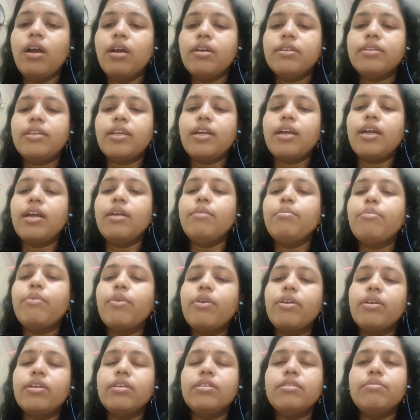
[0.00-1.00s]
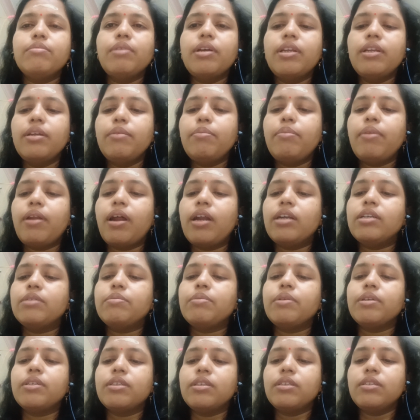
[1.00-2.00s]
Second point is many plant
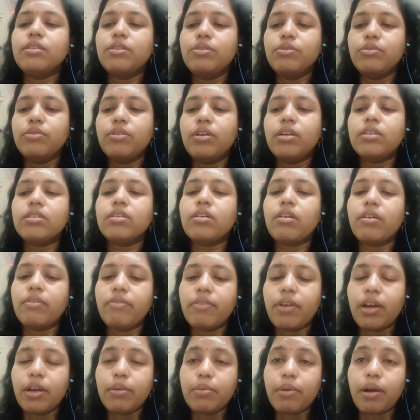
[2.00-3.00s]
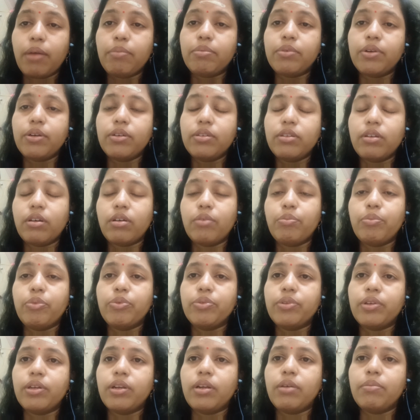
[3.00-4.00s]
species do not survive after
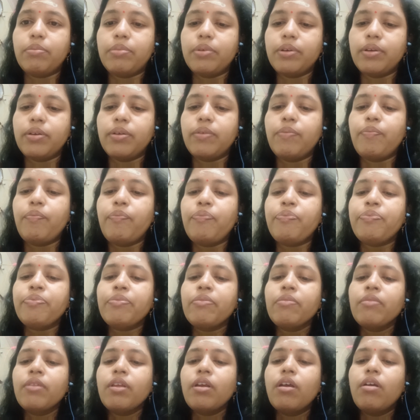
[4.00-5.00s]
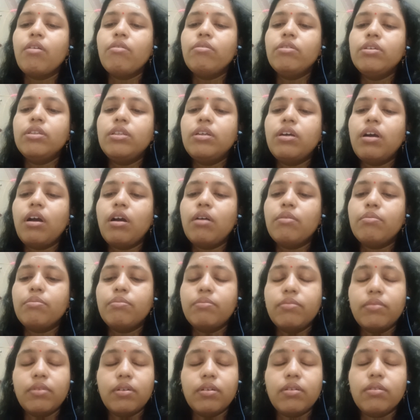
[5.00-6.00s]
thermotherapy. With the
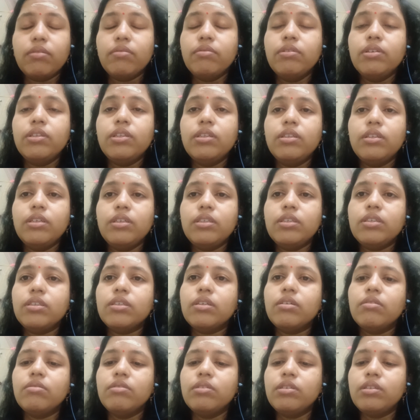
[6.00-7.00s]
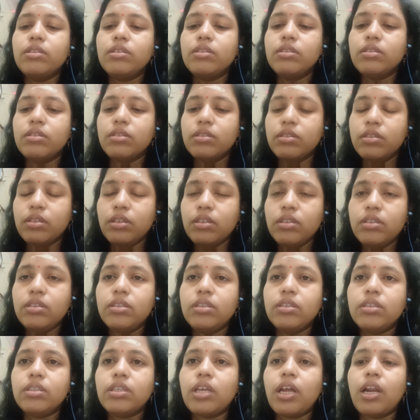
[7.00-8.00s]
with these
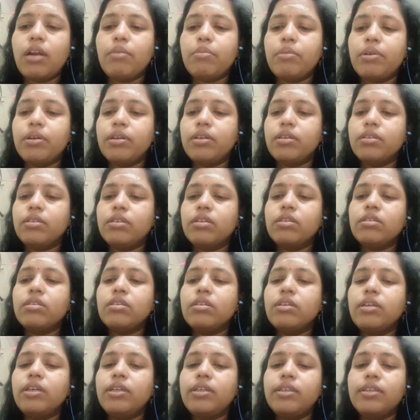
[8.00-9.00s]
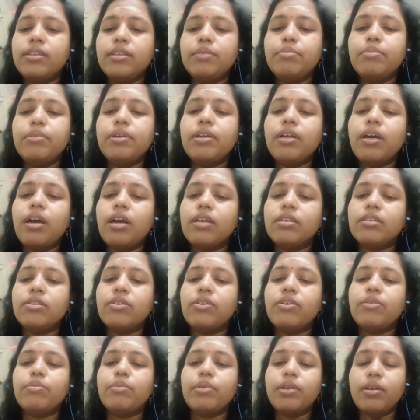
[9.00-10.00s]
disadvantages, heat treatment has
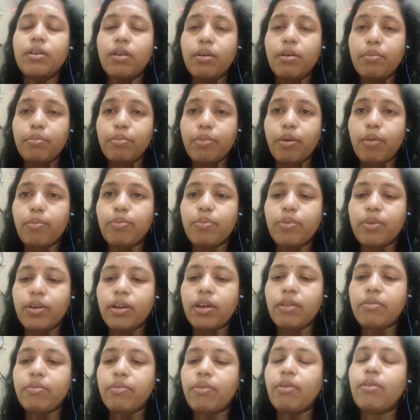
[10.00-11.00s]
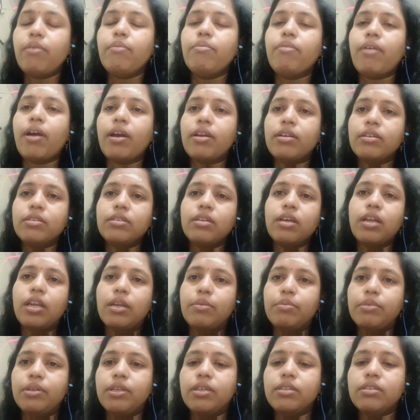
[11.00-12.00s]
not become popular for virus
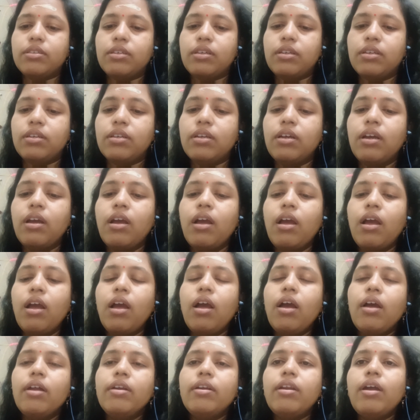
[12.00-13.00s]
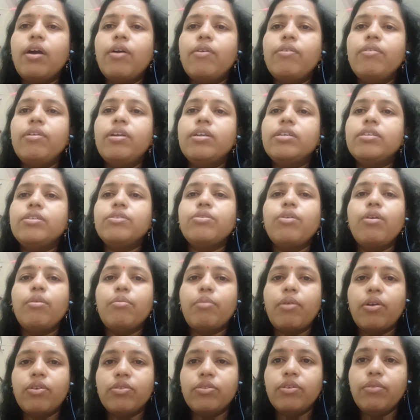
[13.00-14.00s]
elimination. Now let's know
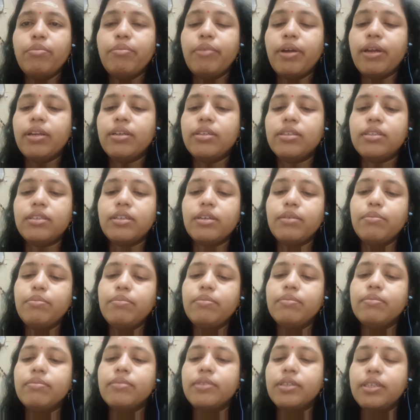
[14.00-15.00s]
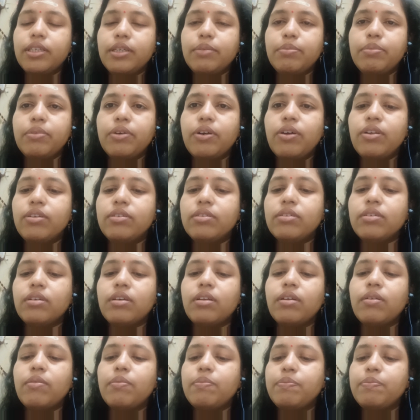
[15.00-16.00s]
about the meristem tip culture.